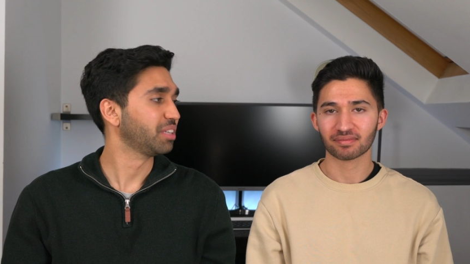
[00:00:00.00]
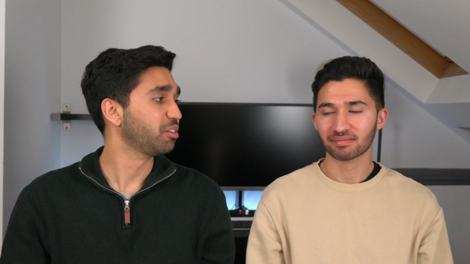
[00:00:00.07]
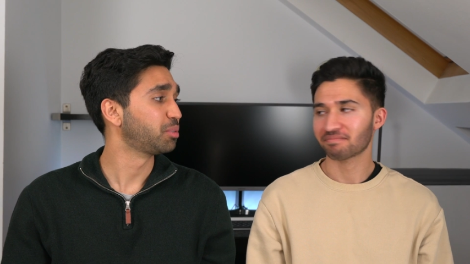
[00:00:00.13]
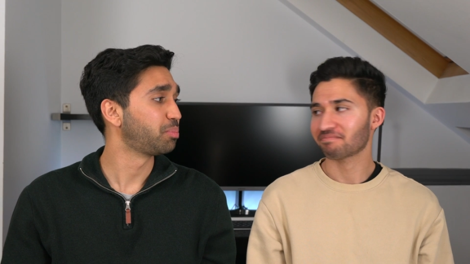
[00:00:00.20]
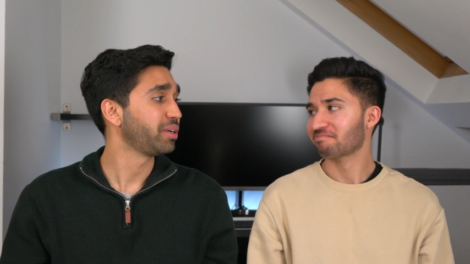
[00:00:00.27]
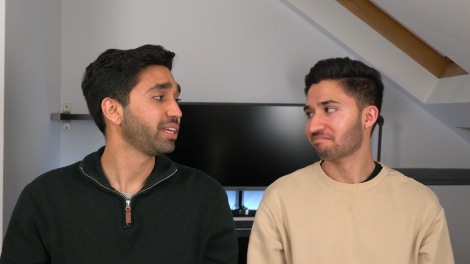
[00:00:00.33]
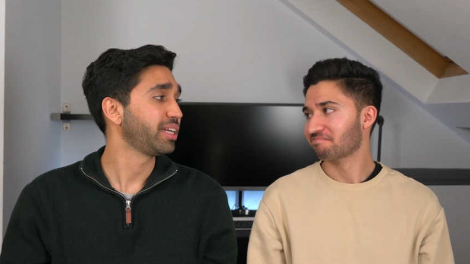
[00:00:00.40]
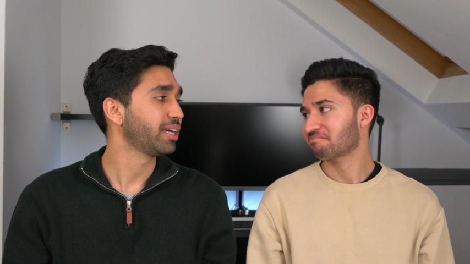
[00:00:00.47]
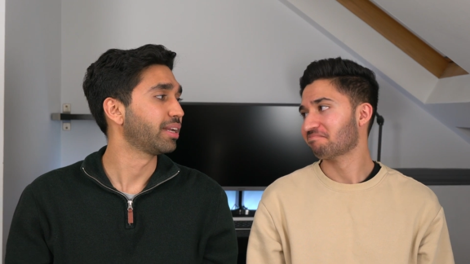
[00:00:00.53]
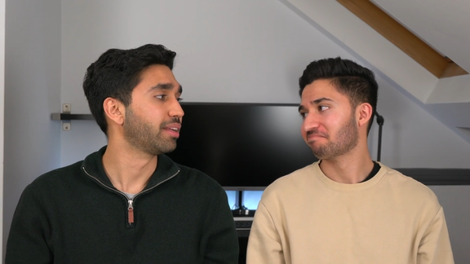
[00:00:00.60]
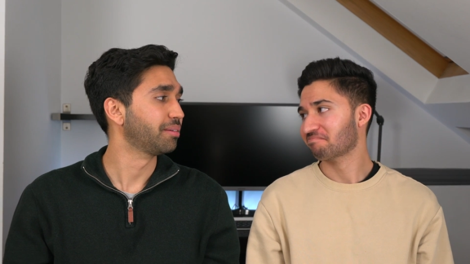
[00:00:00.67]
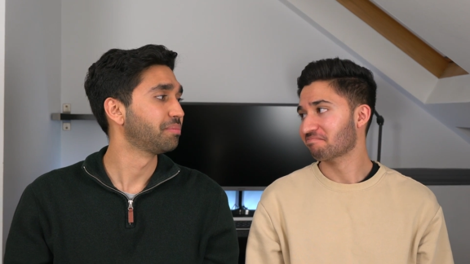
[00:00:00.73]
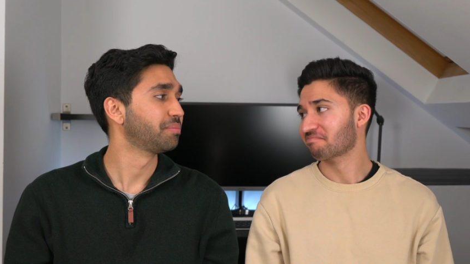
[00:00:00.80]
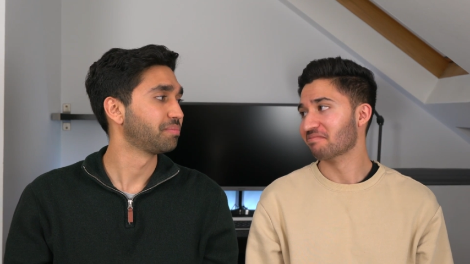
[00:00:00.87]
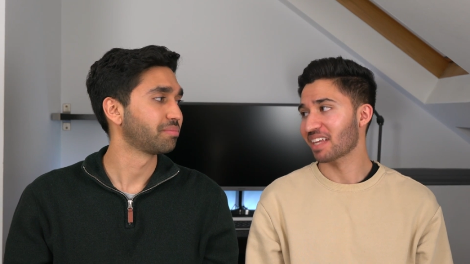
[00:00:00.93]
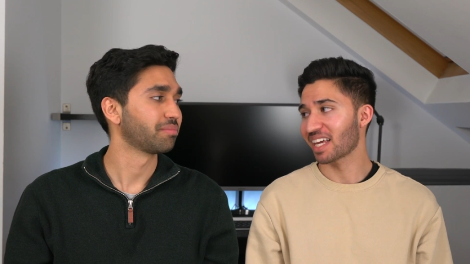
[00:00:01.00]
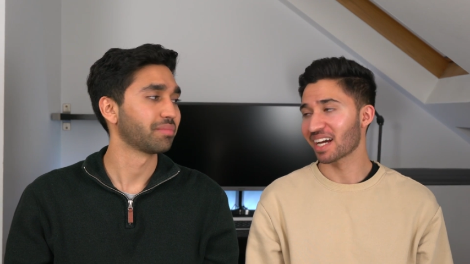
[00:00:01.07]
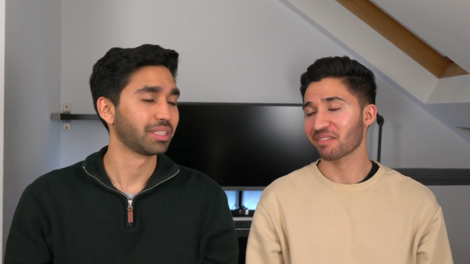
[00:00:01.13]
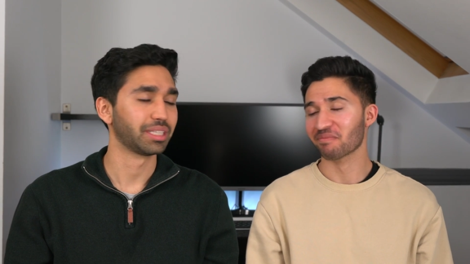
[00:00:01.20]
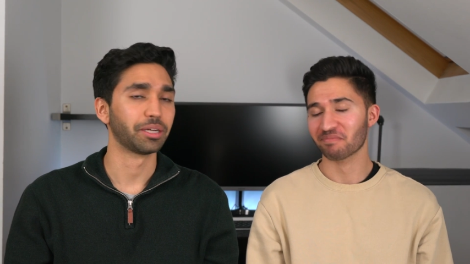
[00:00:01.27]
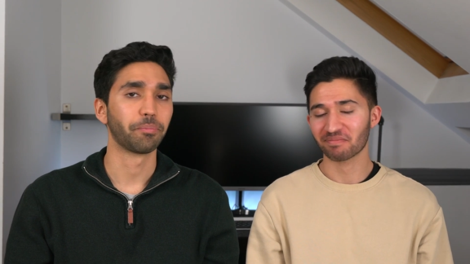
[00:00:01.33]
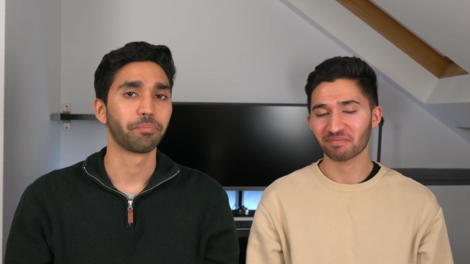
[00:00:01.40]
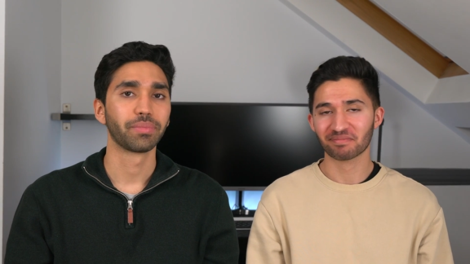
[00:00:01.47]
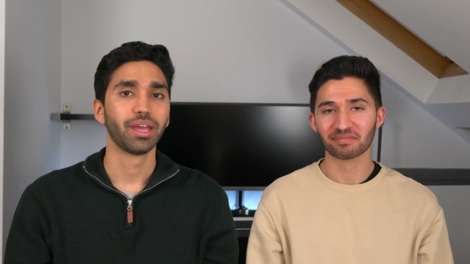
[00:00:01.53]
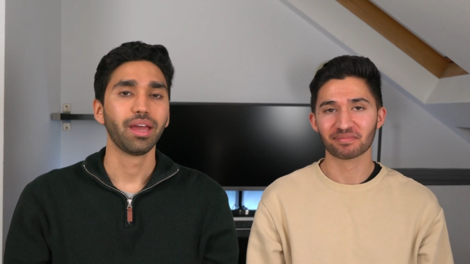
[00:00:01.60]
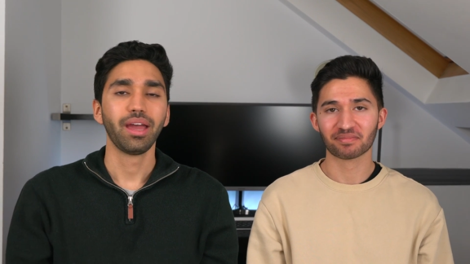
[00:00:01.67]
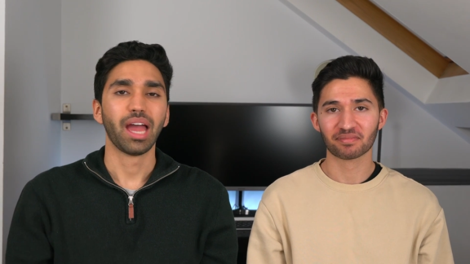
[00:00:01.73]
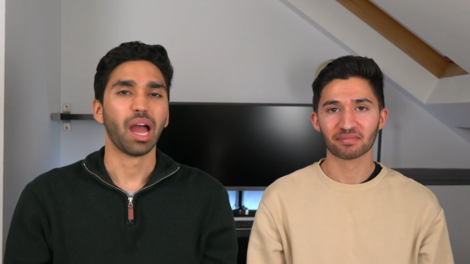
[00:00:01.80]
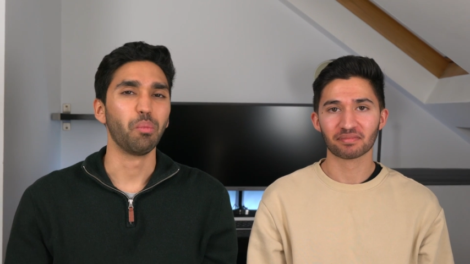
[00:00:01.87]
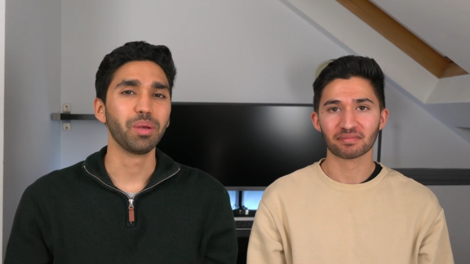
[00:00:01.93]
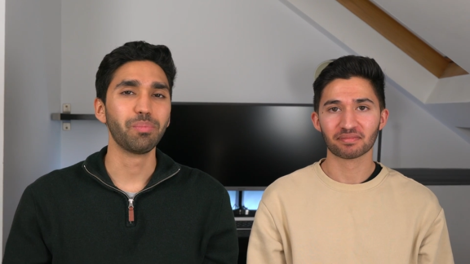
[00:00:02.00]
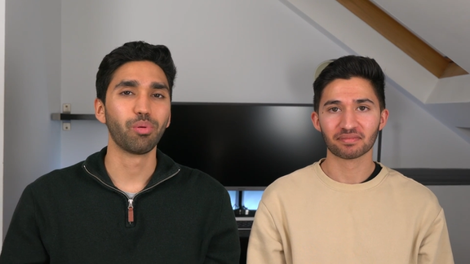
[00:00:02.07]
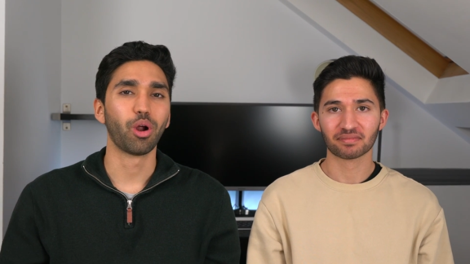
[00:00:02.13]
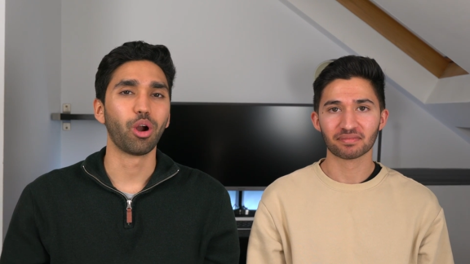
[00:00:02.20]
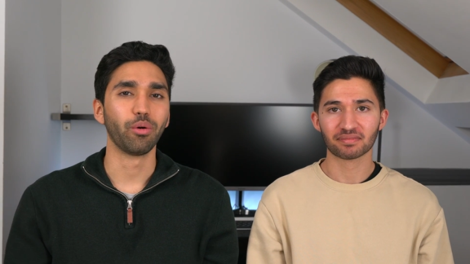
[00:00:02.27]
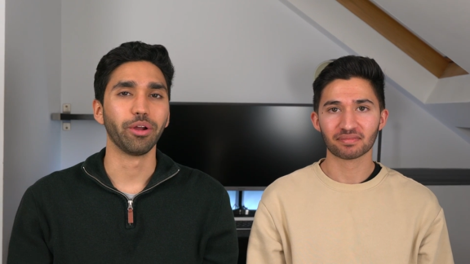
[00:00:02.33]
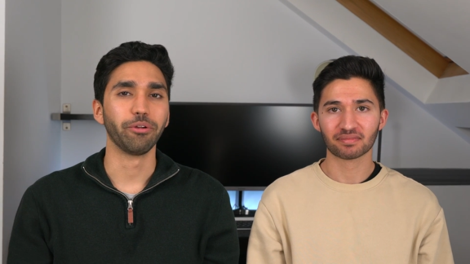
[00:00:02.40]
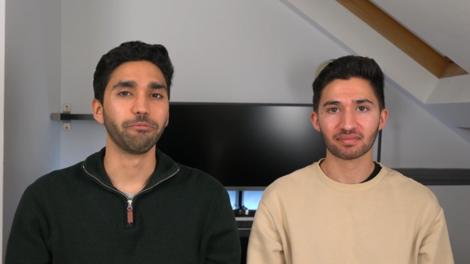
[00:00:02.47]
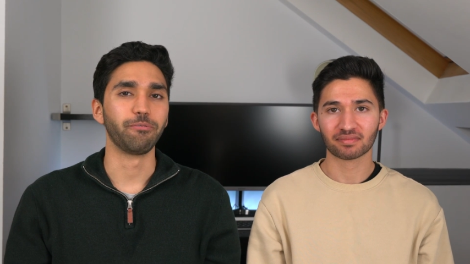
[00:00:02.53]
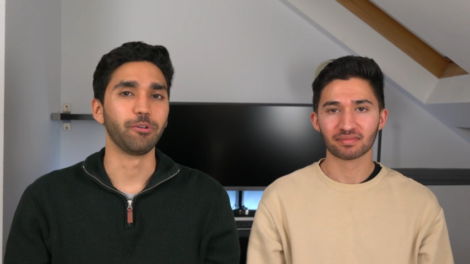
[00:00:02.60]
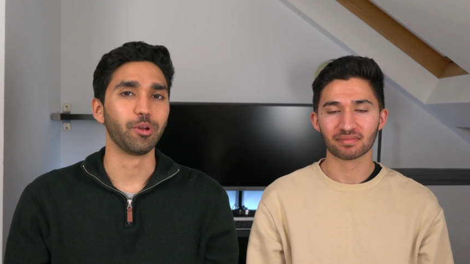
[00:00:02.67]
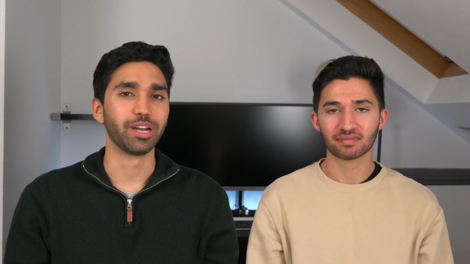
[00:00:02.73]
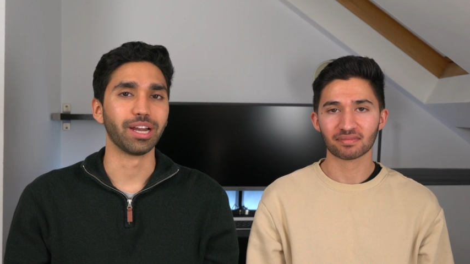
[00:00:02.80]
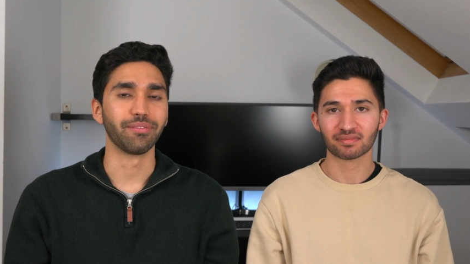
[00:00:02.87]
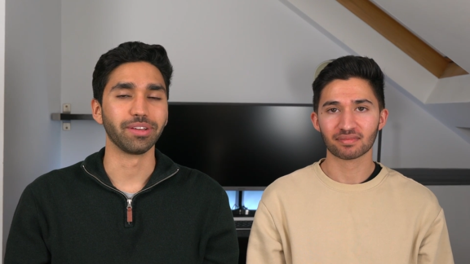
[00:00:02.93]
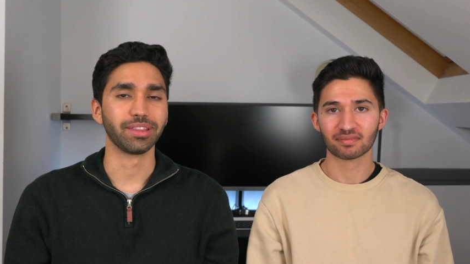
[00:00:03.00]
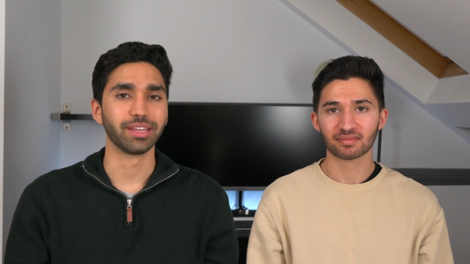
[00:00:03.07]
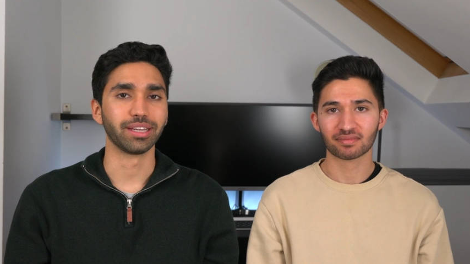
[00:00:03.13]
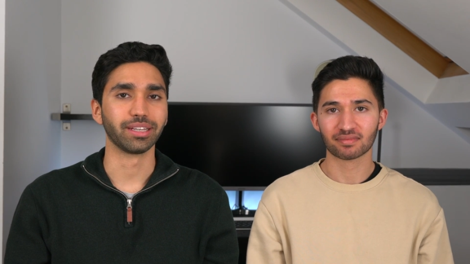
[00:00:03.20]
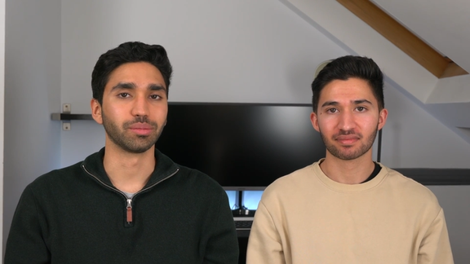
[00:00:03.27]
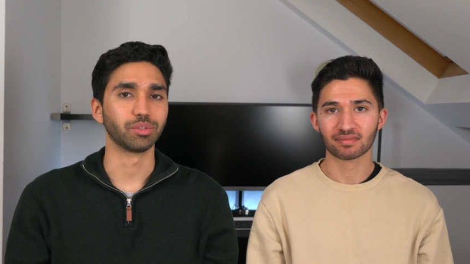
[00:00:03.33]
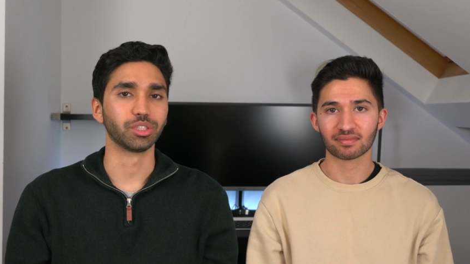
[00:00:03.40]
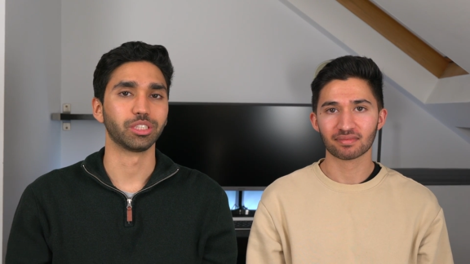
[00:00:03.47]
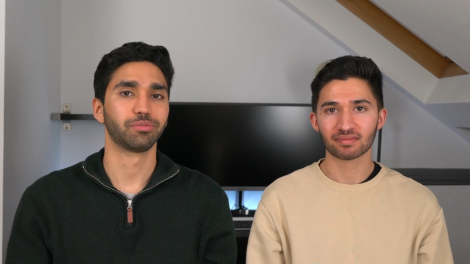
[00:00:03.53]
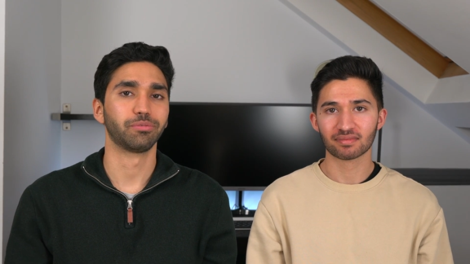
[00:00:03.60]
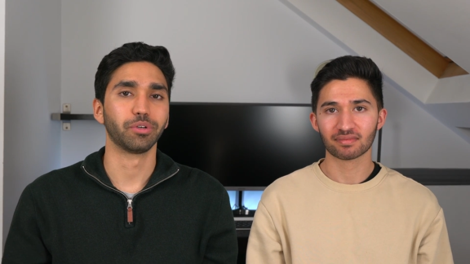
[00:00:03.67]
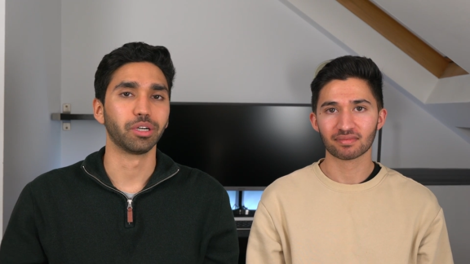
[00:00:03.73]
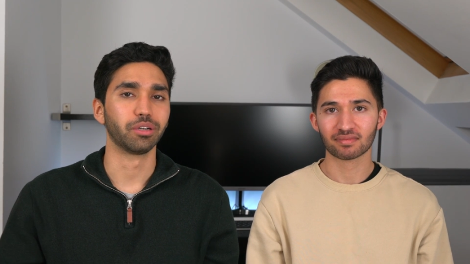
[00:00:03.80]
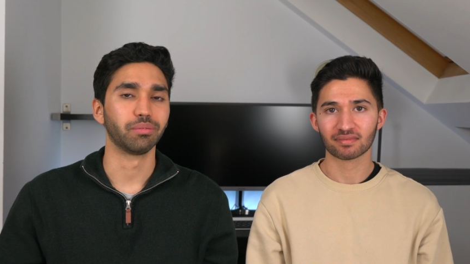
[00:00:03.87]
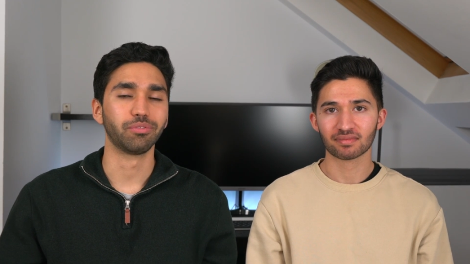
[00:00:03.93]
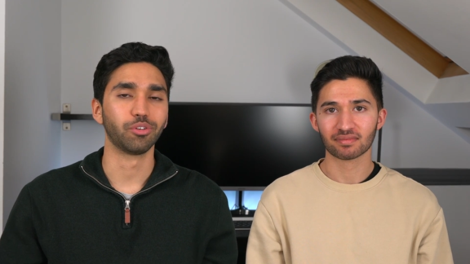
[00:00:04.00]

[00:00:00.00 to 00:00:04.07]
Speaker 1: it was pretty good. Yeah. Yeah. And we brought our own food and everything just for,